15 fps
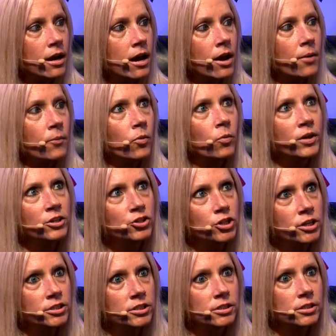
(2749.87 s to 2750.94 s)

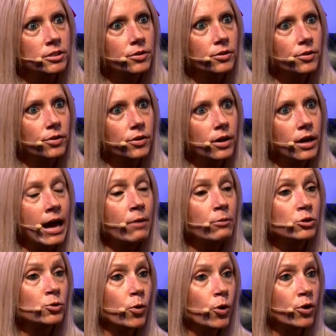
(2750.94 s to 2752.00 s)
I
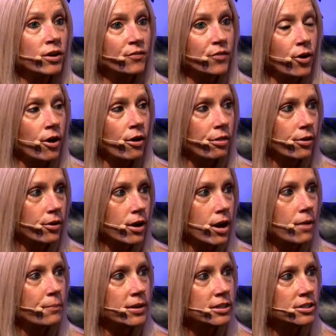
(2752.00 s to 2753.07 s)
was working for other
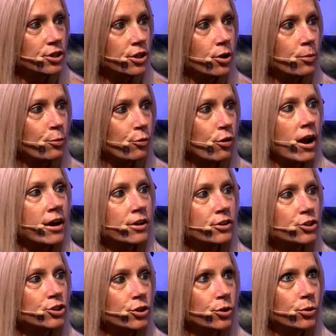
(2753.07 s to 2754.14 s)
companies though prior
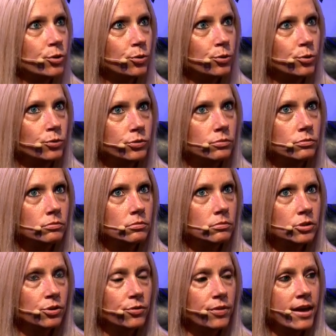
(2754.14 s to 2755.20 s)
to
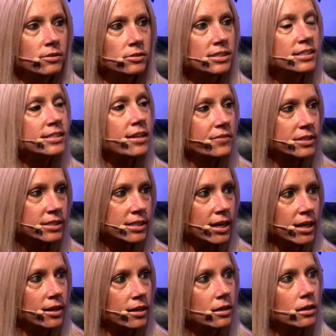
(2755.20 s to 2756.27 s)

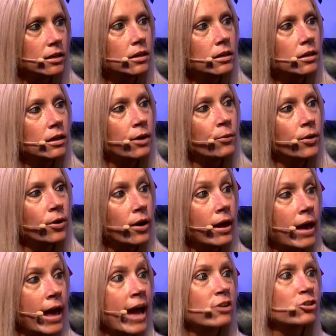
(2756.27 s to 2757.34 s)
2017. I went
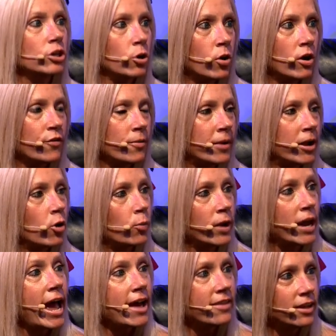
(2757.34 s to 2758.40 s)
actually off on my own. We
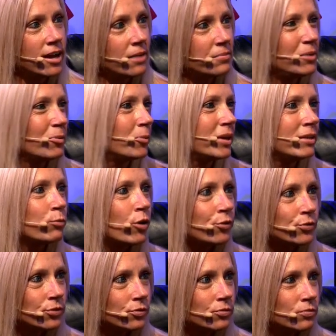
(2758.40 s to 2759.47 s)
had the company, but
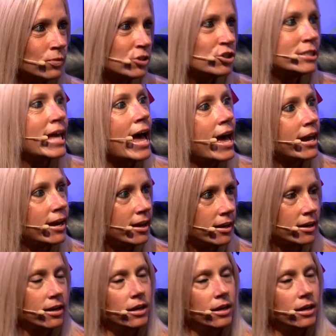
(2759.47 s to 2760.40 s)
we just had it.